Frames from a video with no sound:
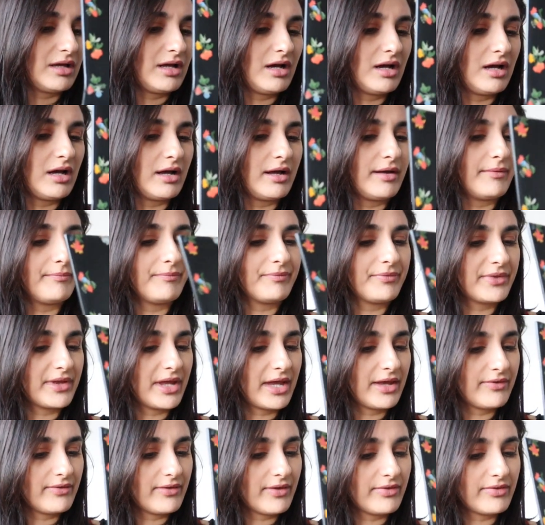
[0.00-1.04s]

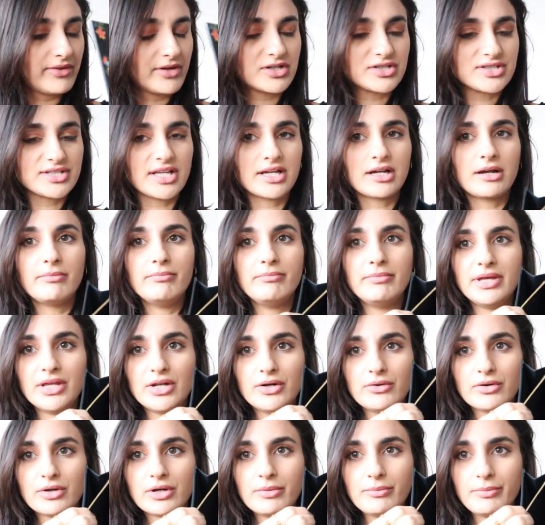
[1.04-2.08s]
And then there's like a
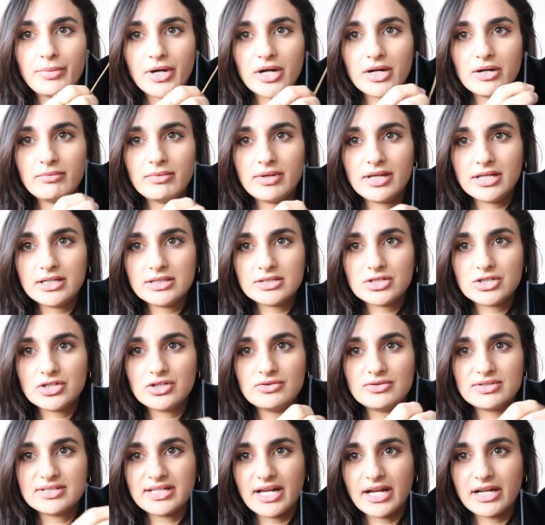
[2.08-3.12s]
middle compartment,
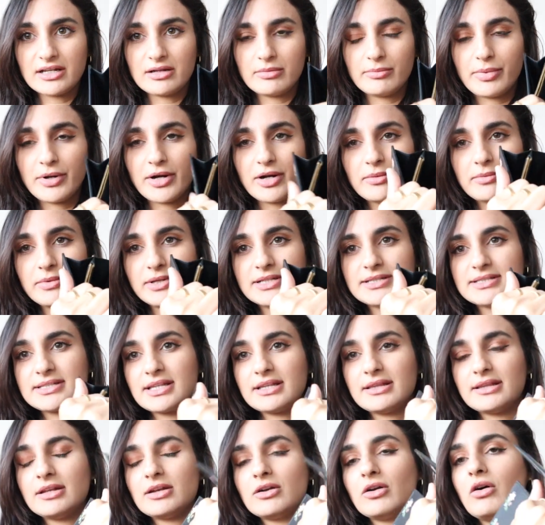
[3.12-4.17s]
two side compartments,
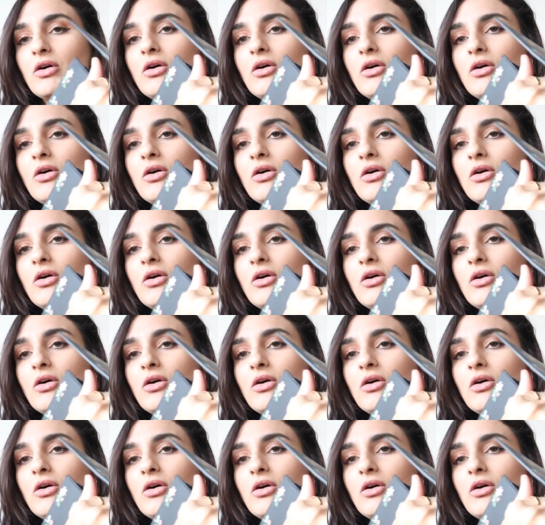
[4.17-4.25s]
and then